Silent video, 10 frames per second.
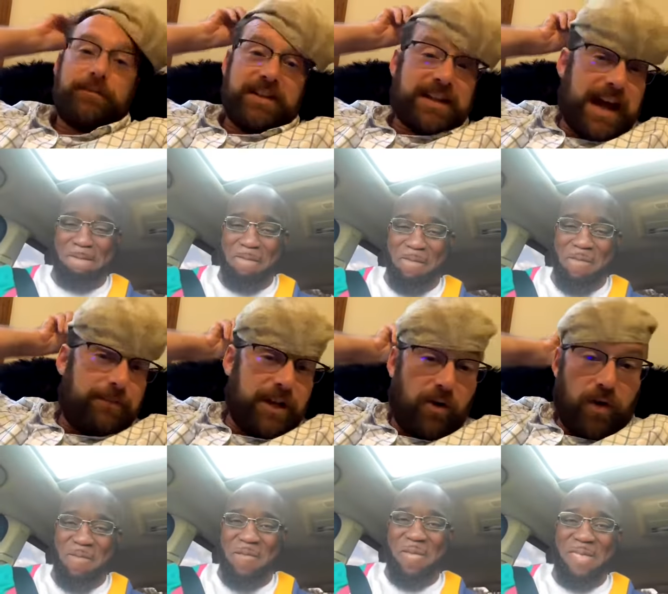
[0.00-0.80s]
Speaker 1: got to be
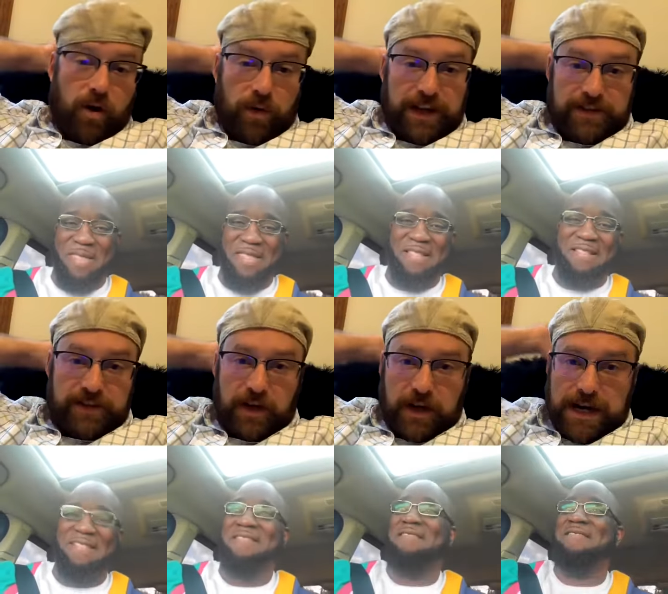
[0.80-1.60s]
going on with
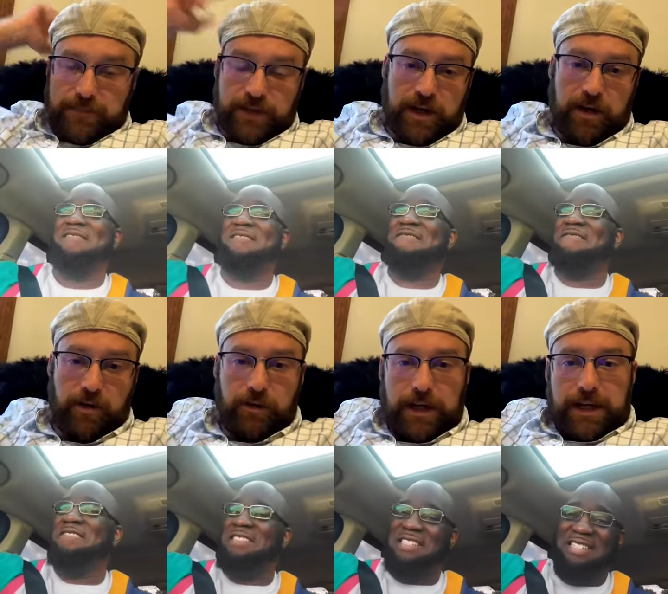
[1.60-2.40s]
Instagram.
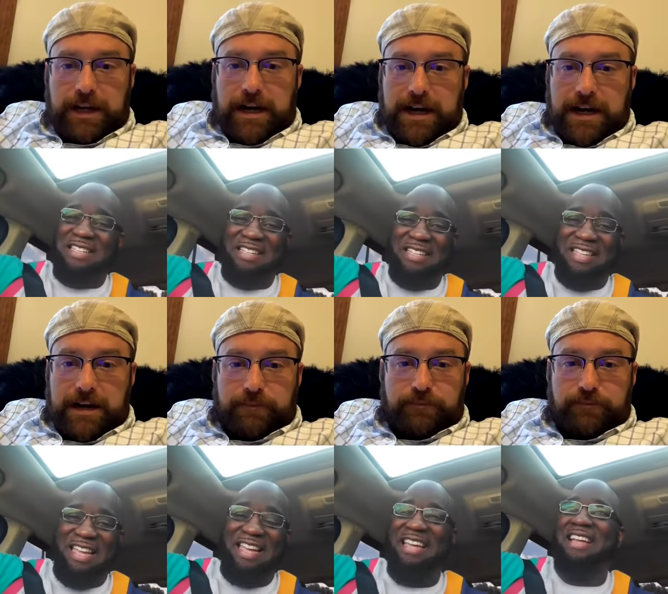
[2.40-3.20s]
So, uh,
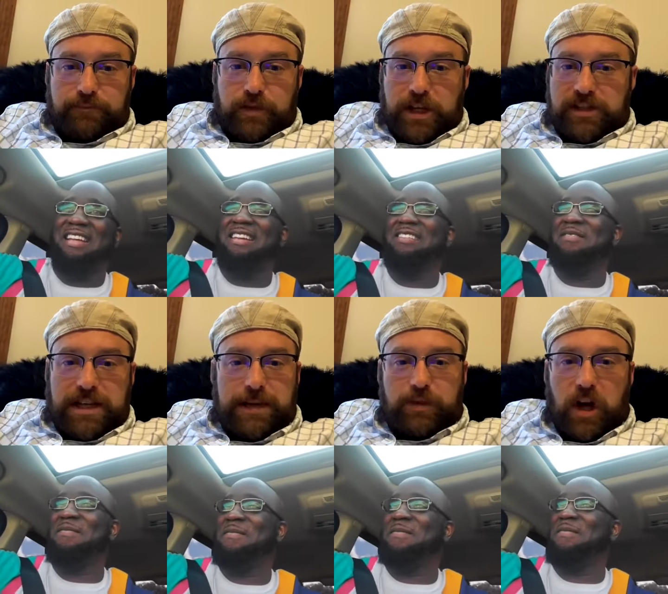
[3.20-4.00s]
yeah, just
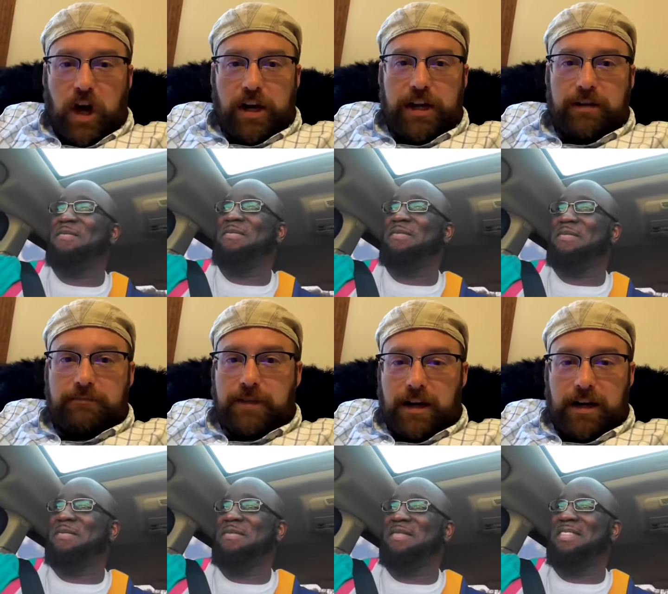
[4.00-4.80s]
keep talking
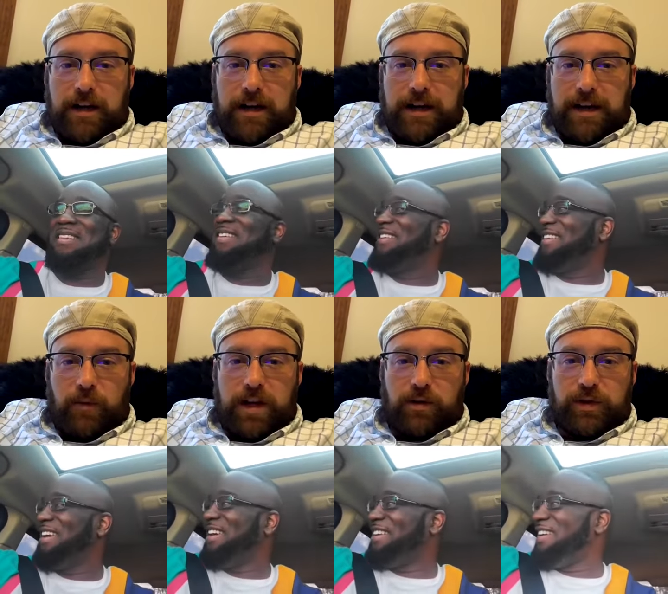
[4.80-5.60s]
uh, and we're
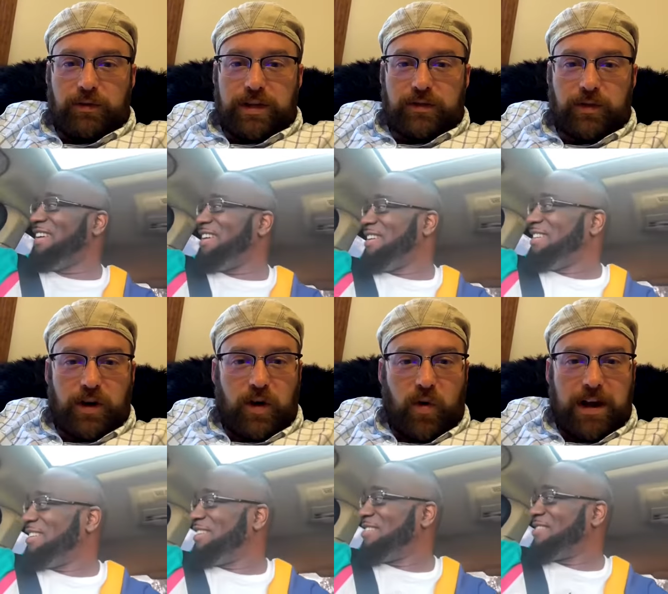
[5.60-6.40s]
gonna do this real
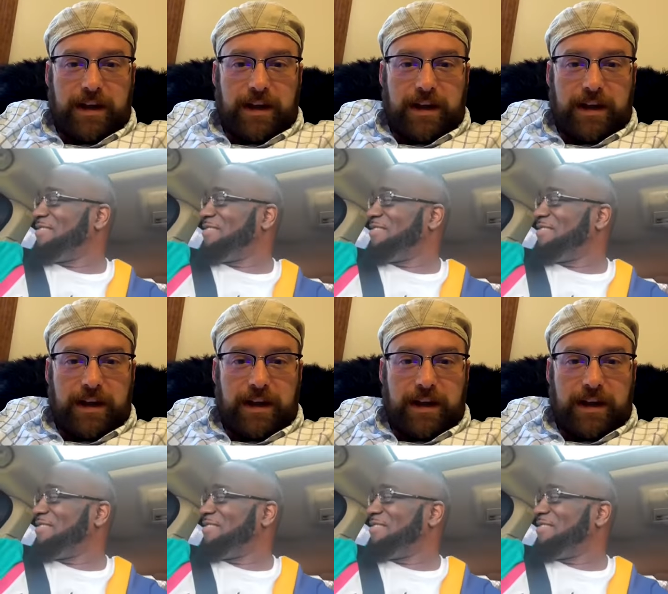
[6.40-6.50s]
quick.